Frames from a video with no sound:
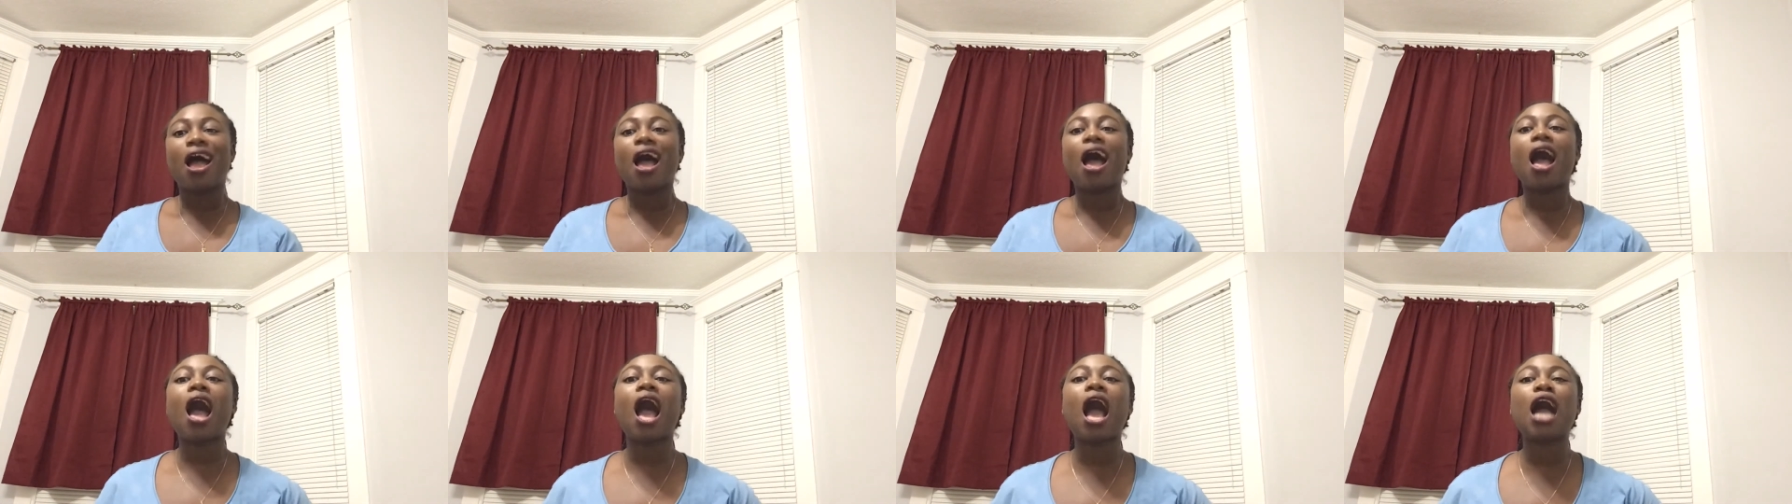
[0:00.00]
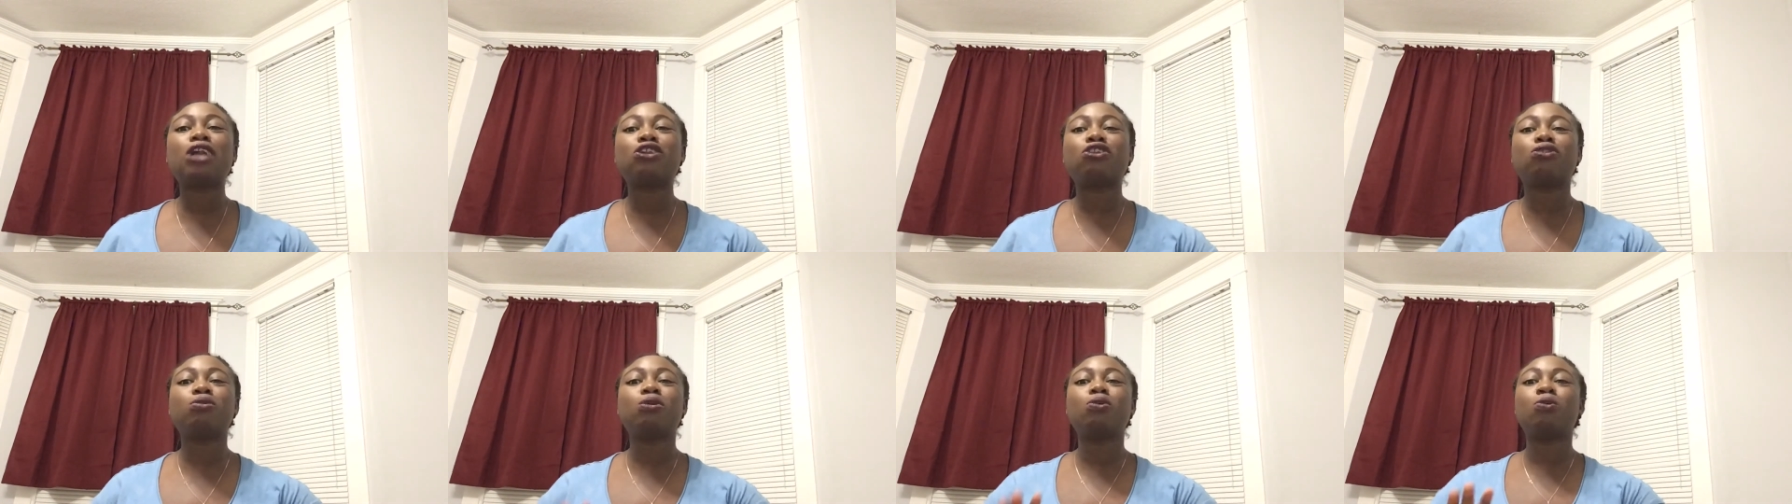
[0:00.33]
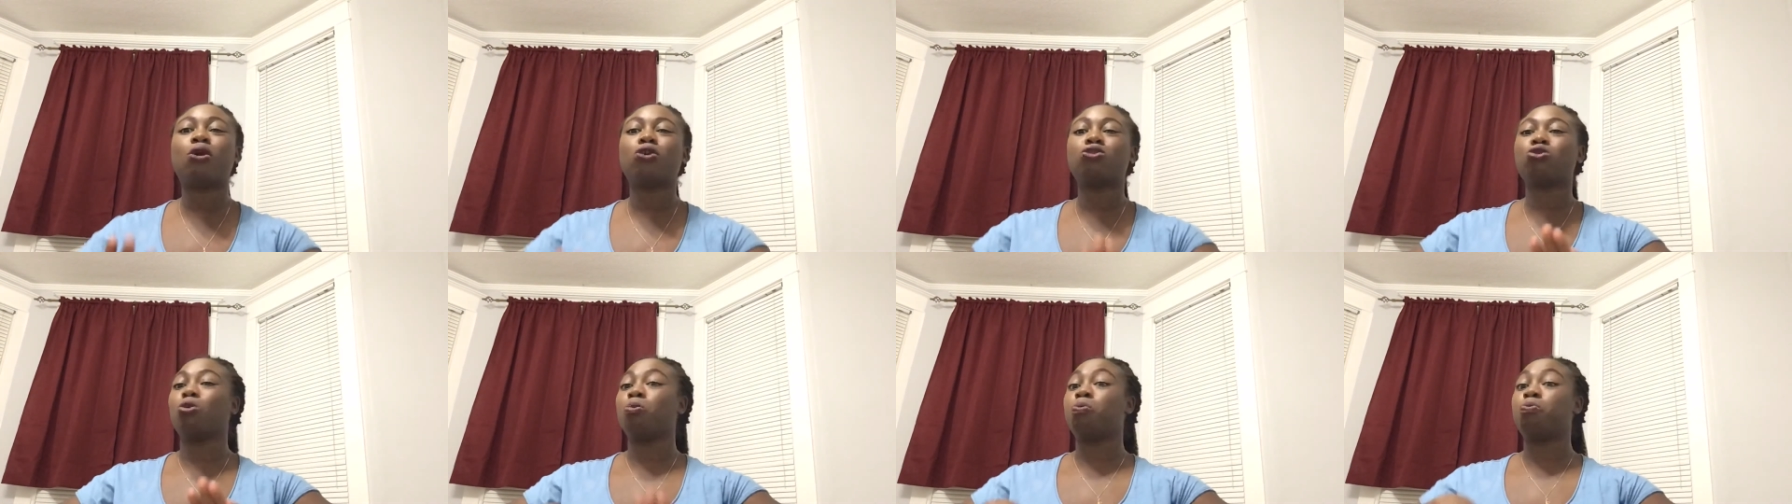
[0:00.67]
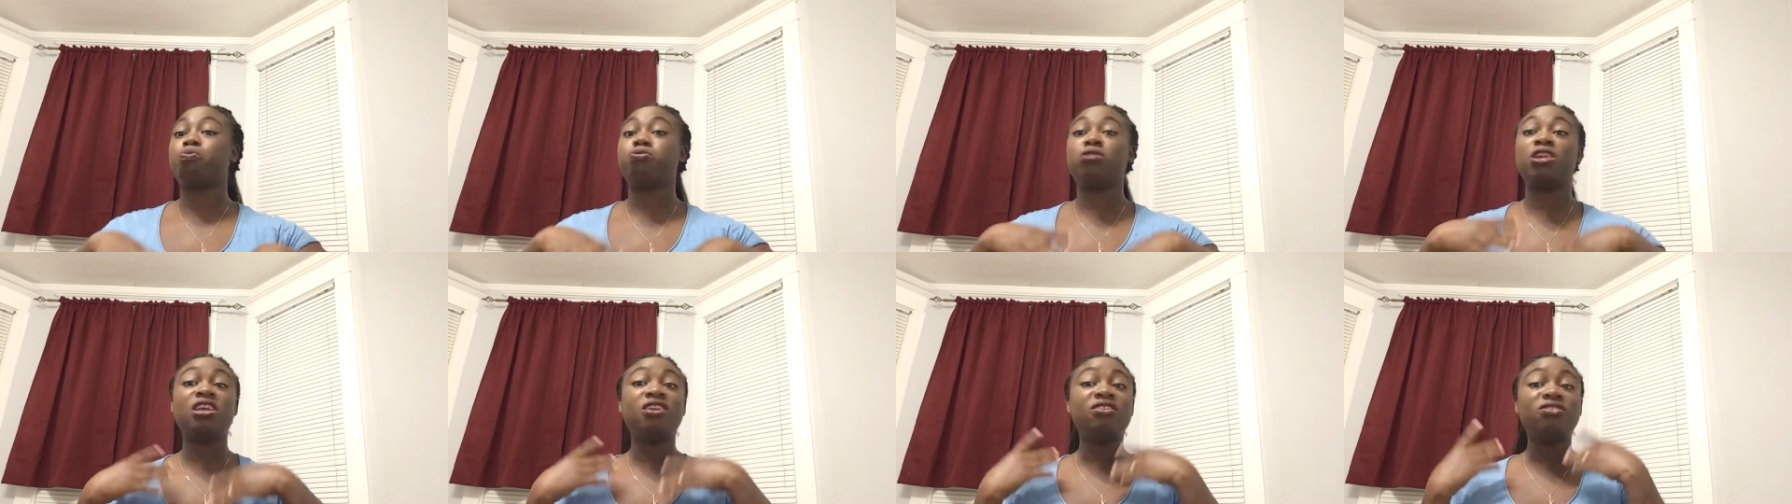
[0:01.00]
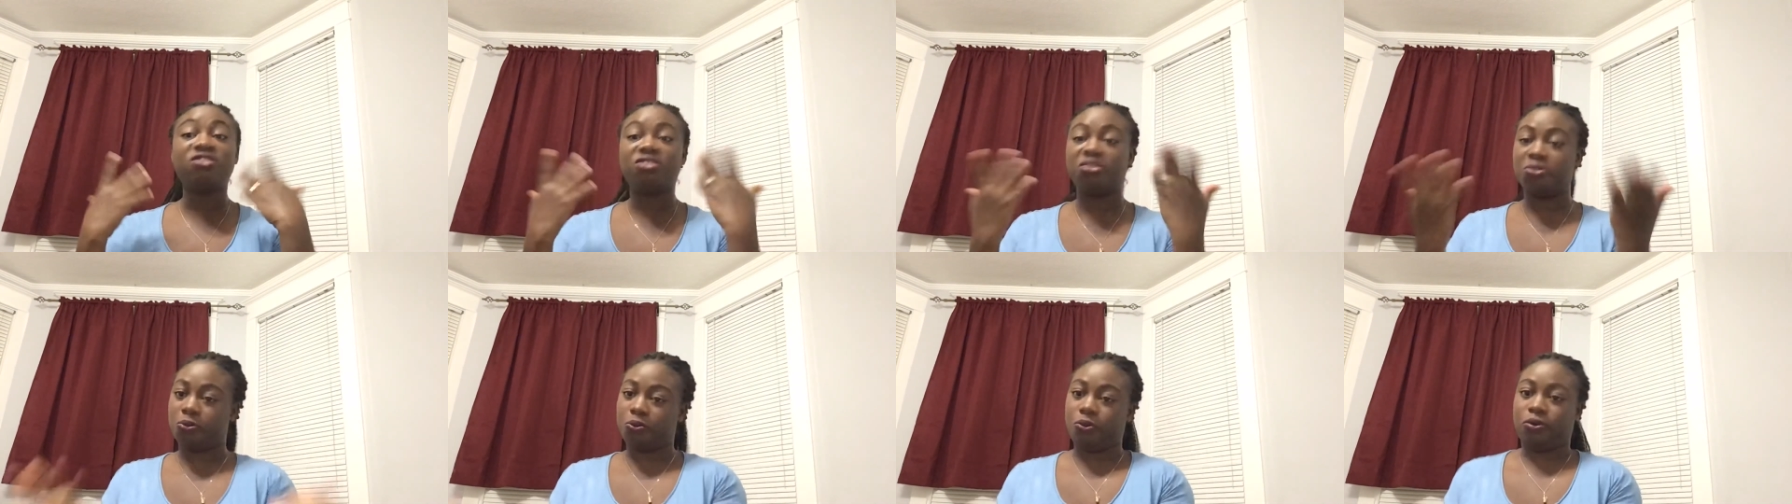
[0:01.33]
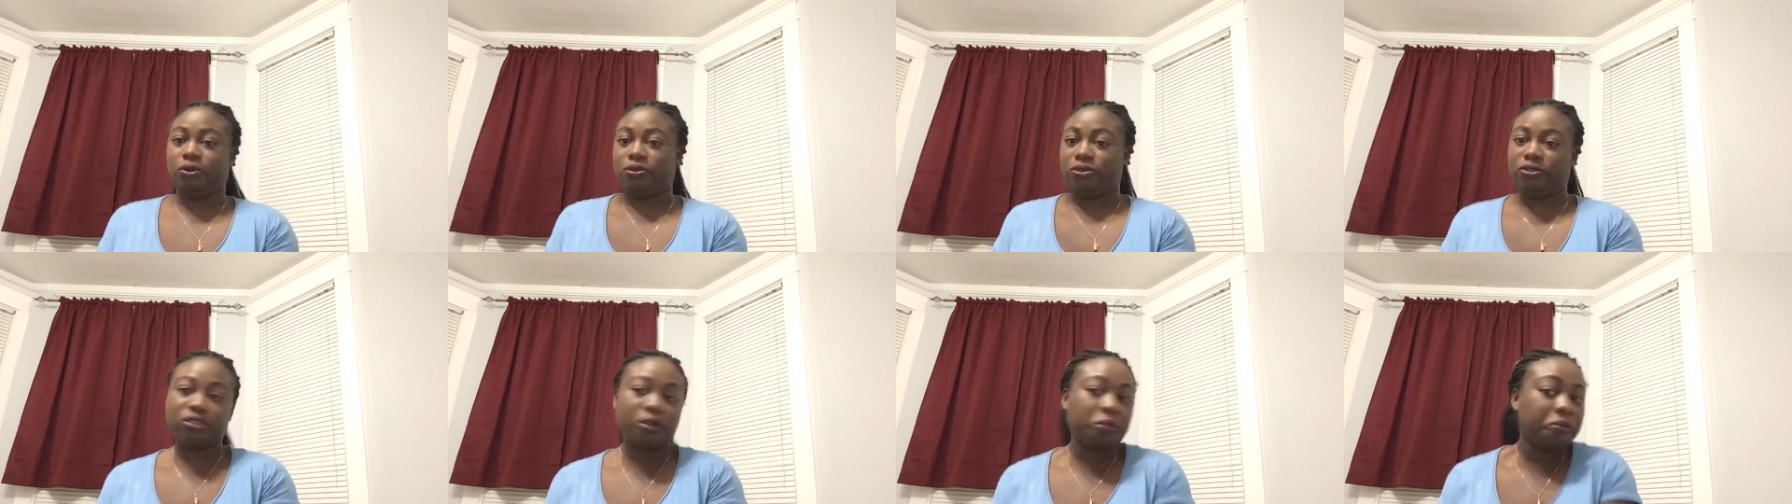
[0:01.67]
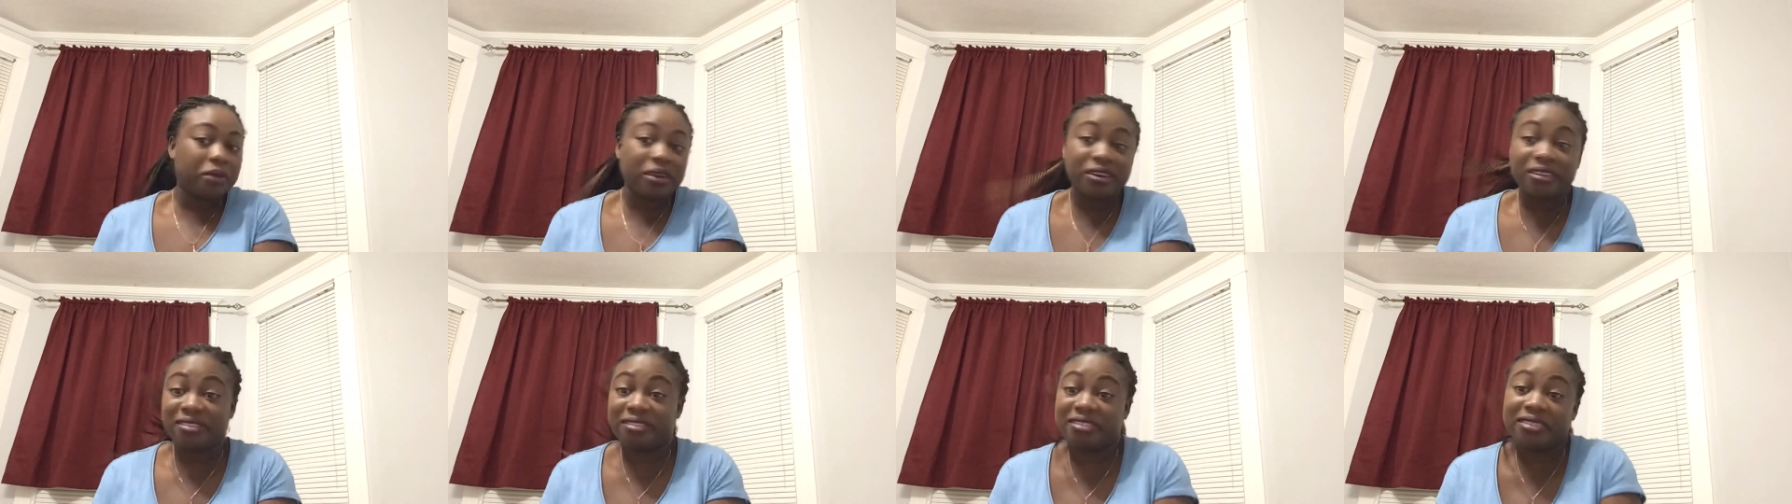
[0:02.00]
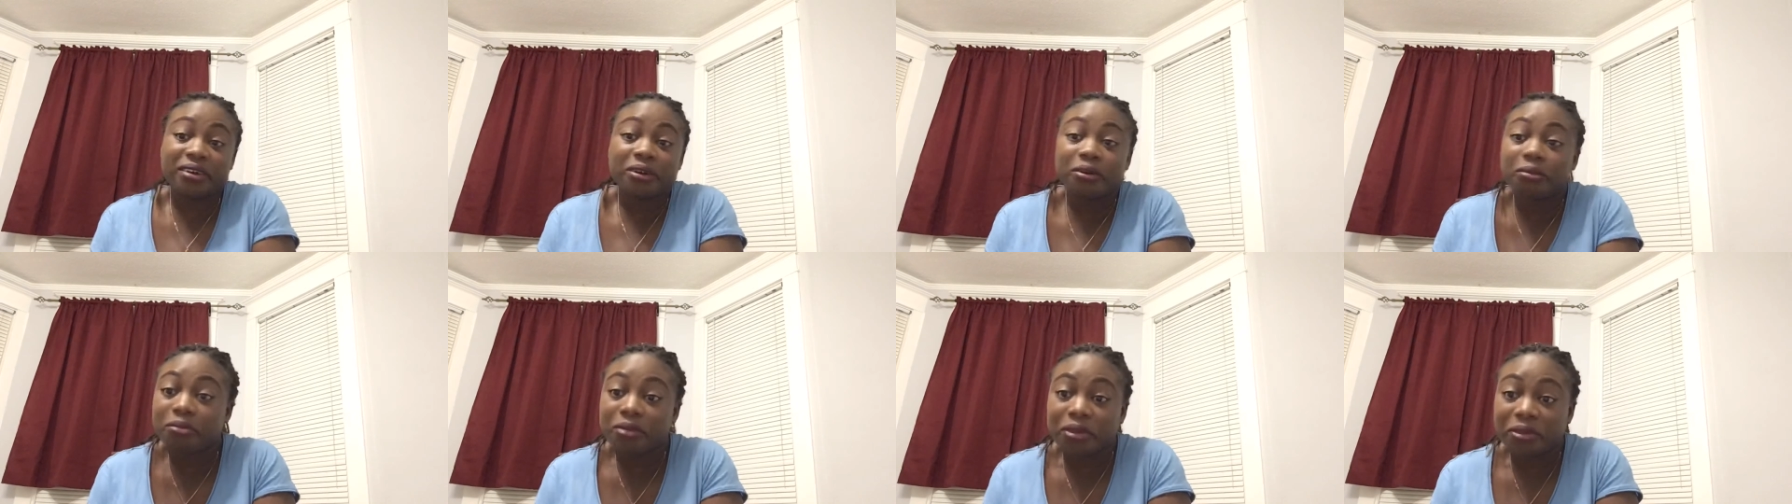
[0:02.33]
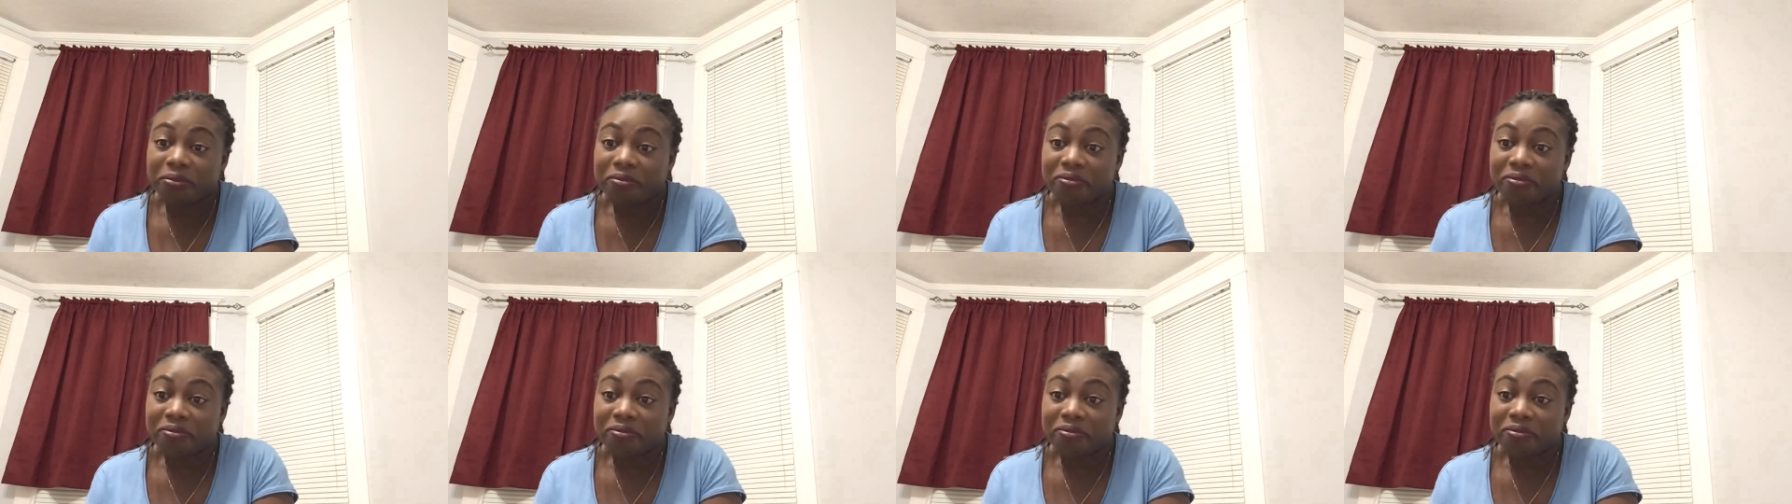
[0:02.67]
How do we want to please the world? Somebody tell me.